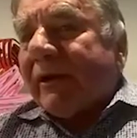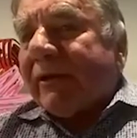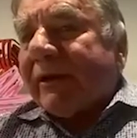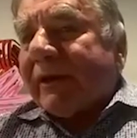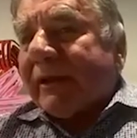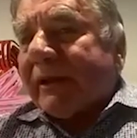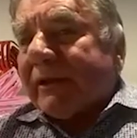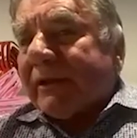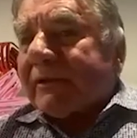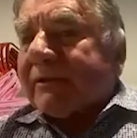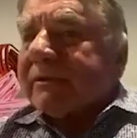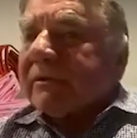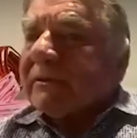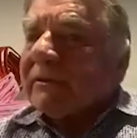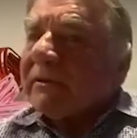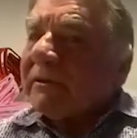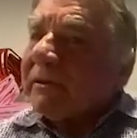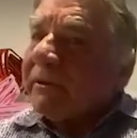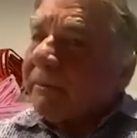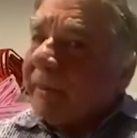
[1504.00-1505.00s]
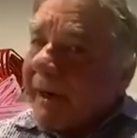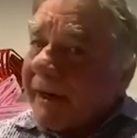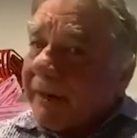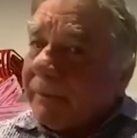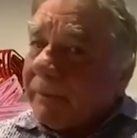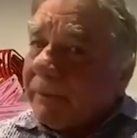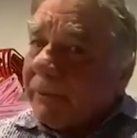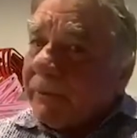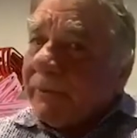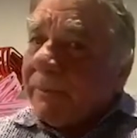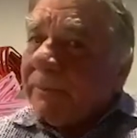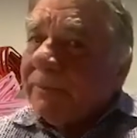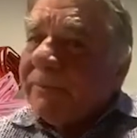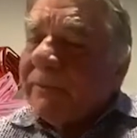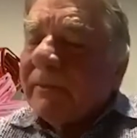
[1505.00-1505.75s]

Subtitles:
I think it's debatable.